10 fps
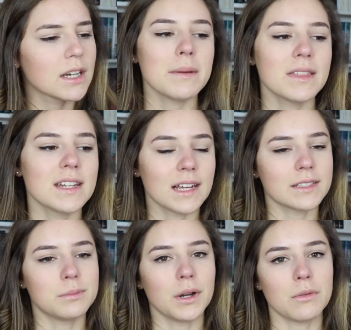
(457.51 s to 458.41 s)
Maybe the
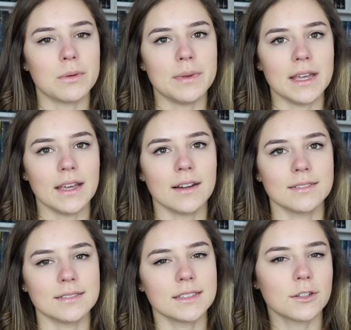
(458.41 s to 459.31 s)
next book will be a
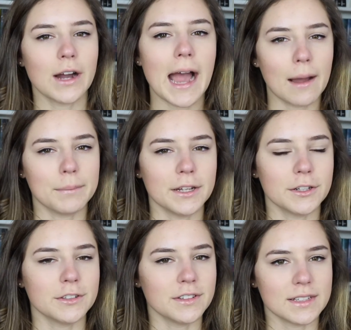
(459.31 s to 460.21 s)
little
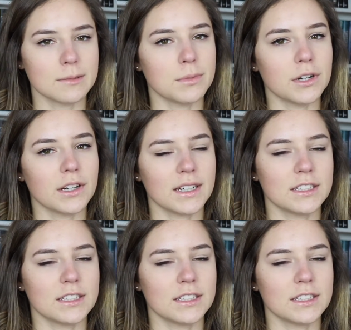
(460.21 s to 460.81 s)
happier than this book.